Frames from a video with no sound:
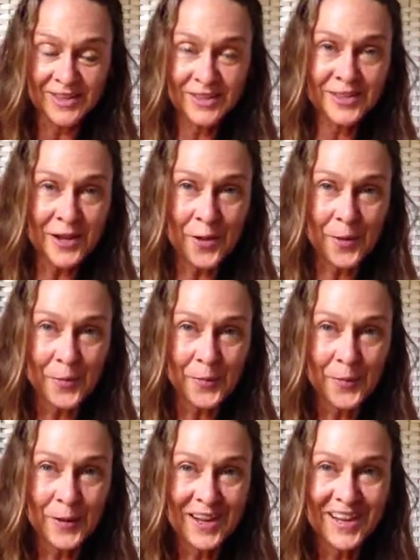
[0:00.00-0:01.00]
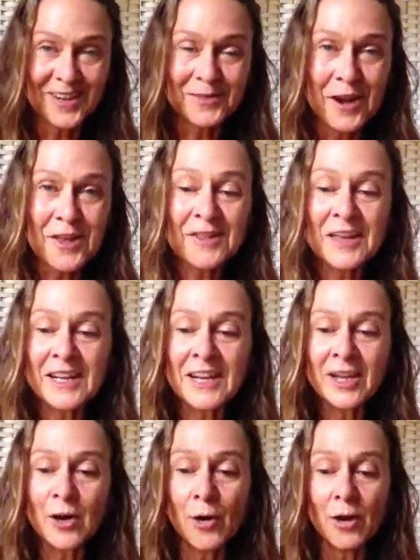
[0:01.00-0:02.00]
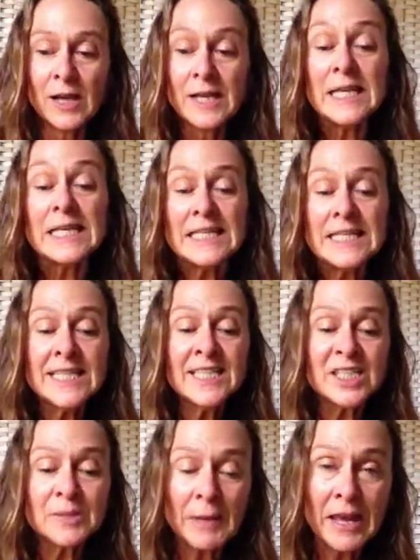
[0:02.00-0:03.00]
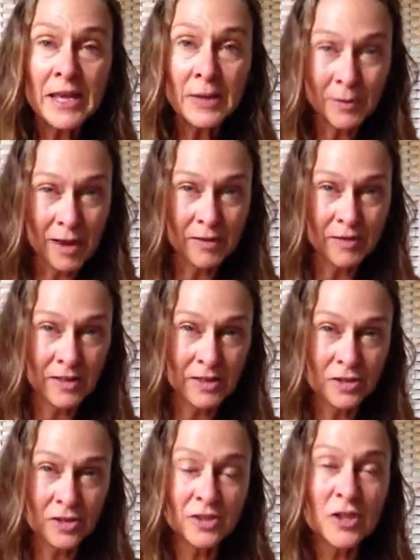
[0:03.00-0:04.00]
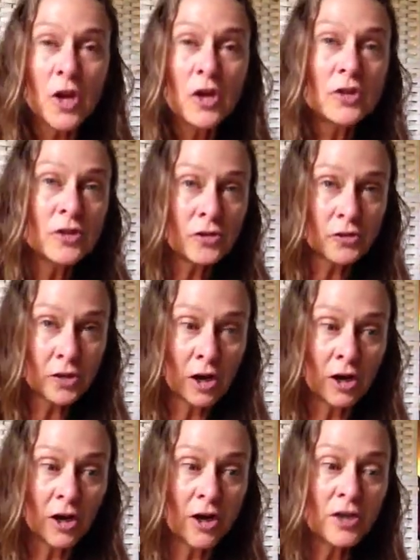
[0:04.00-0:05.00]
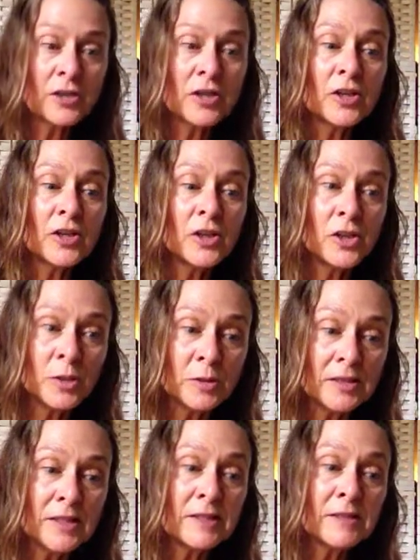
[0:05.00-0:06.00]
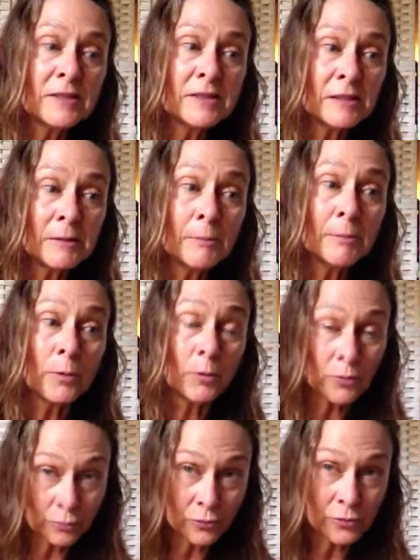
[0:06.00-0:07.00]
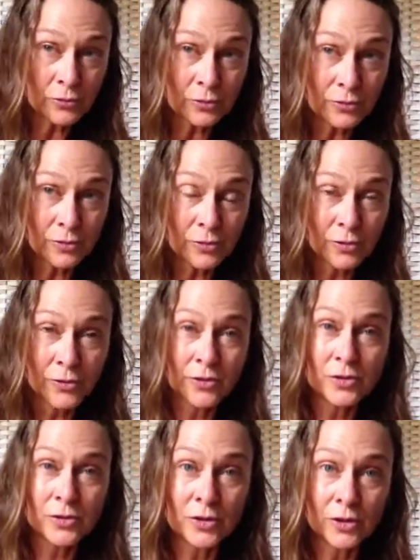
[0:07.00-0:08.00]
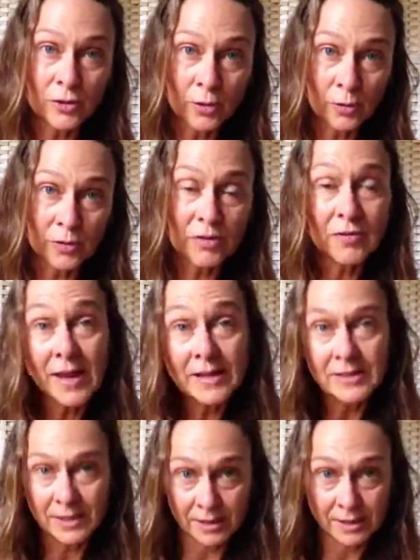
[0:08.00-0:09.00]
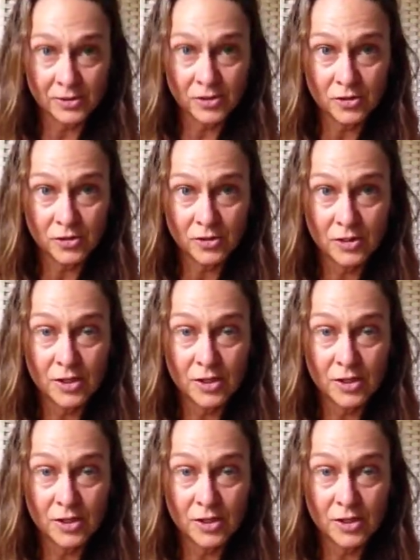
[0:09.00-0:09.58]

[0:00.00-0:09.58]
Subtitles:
So, rather than getting all in dismay about this, just start using symbols to your own advantage